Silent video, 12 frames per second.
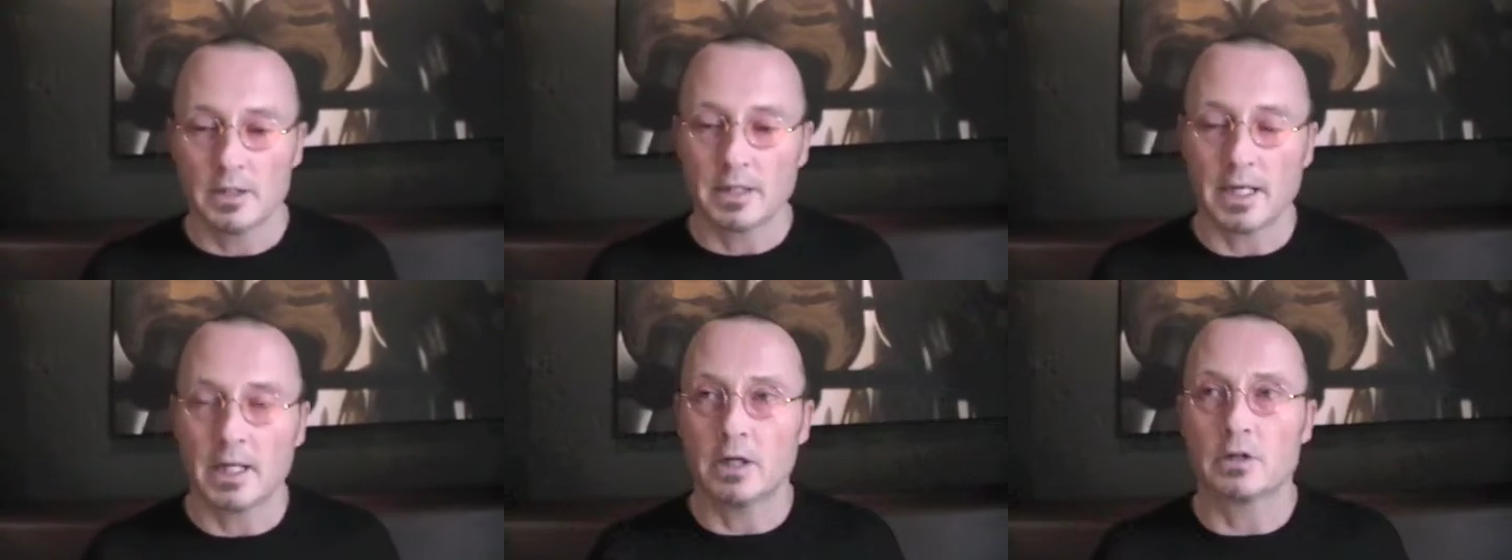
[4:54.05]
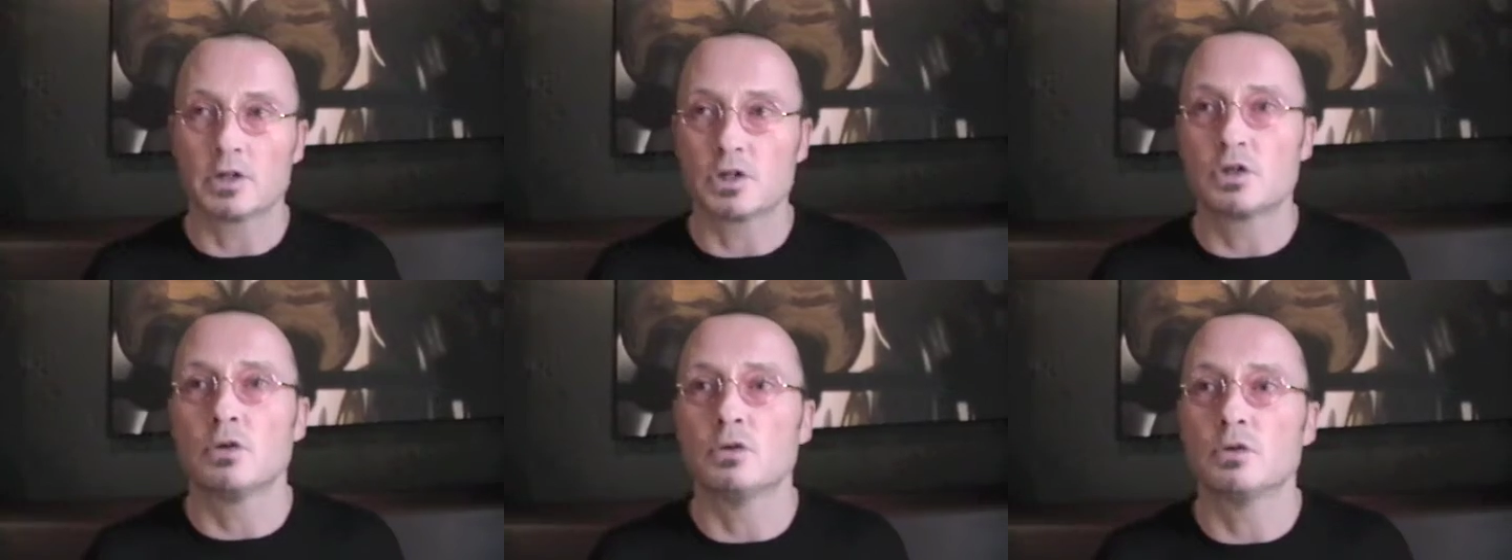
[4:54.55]
then I
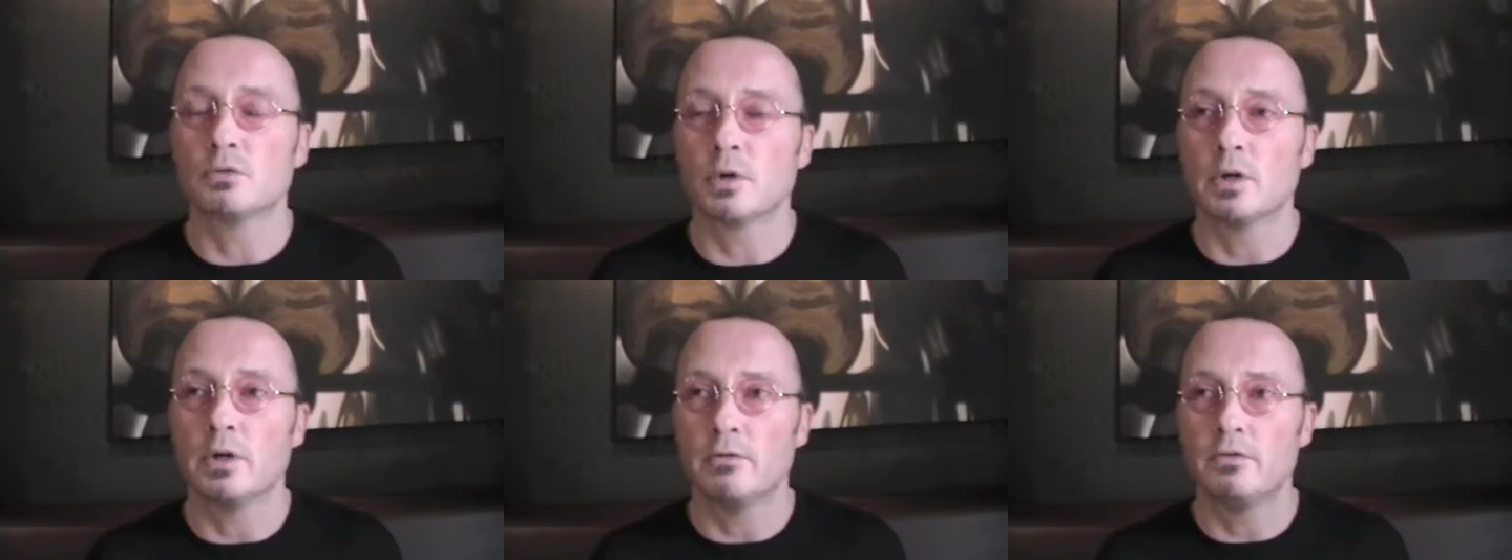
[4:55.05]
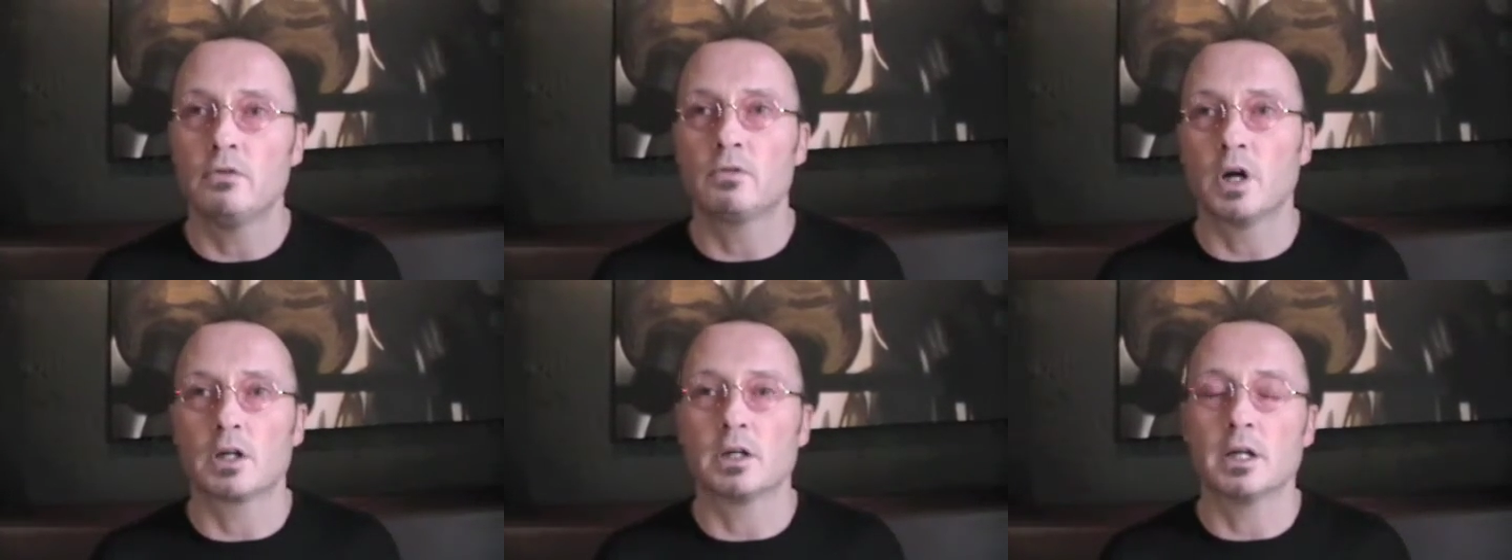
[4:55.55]
understood that if you've
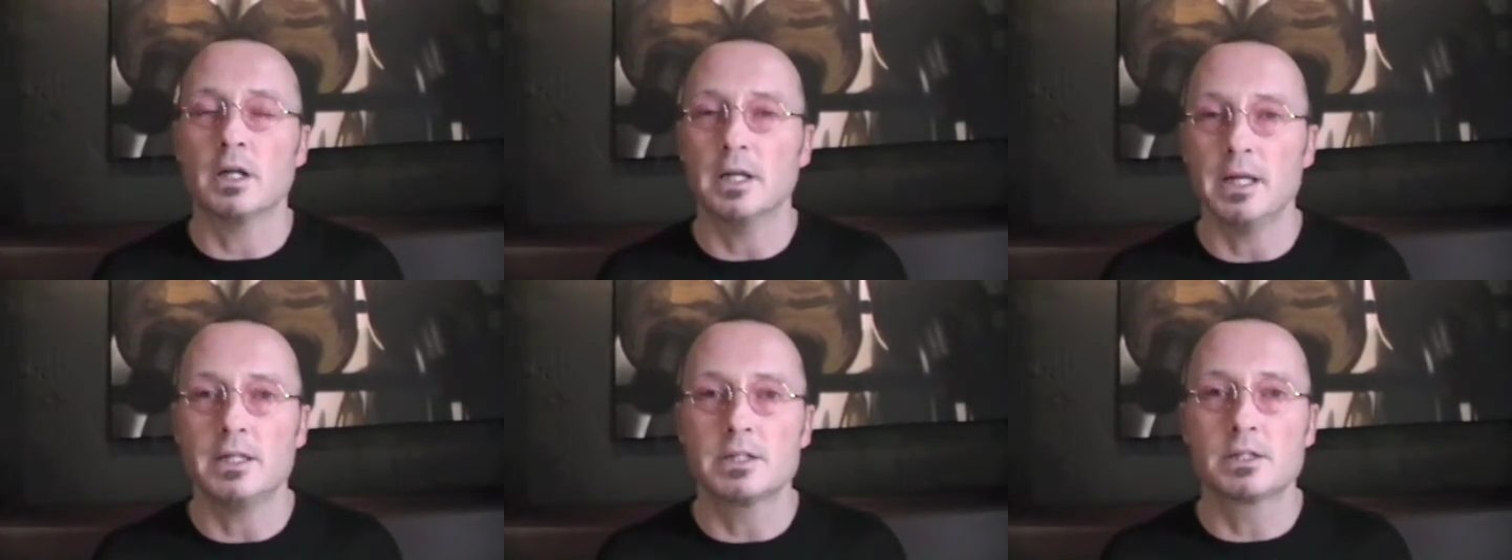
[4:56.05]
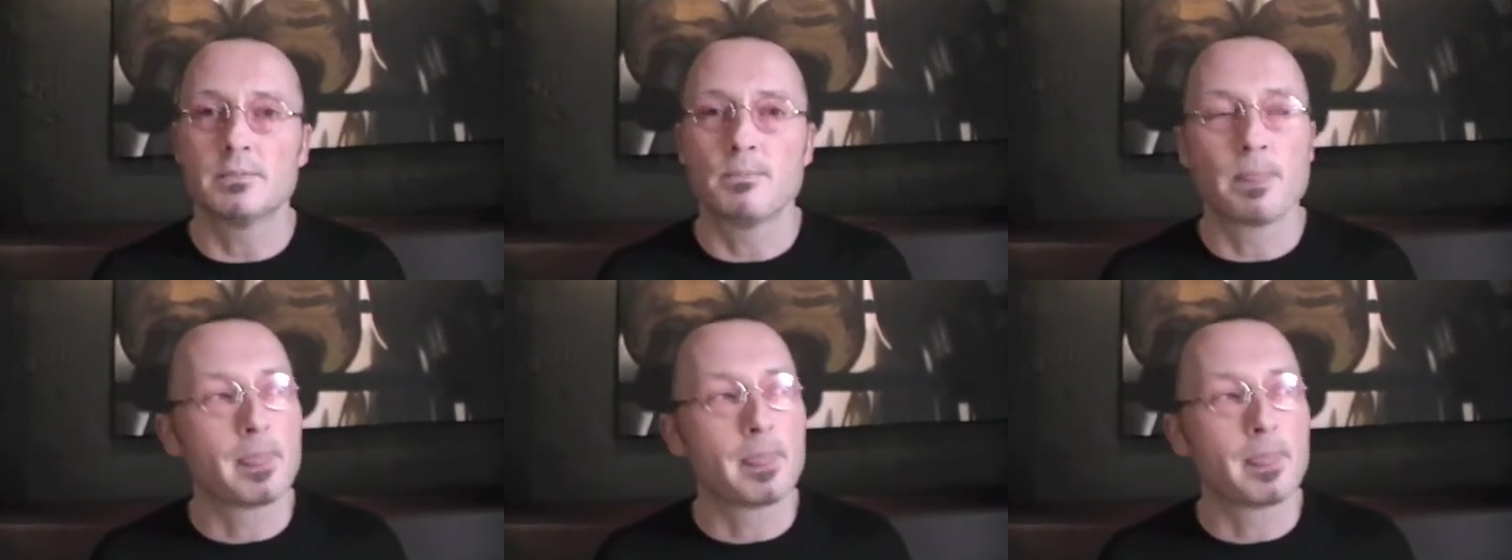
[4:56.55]
got an elite